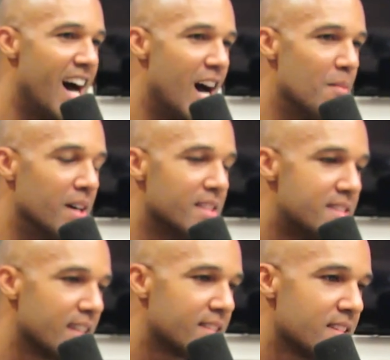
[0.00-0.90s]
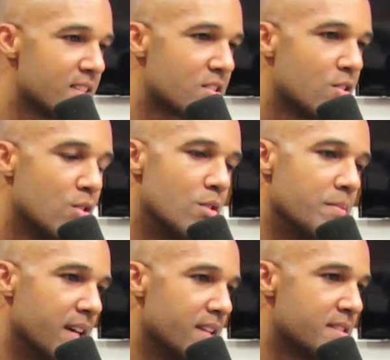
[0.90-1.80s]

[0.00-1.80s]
Addicted is cool, man.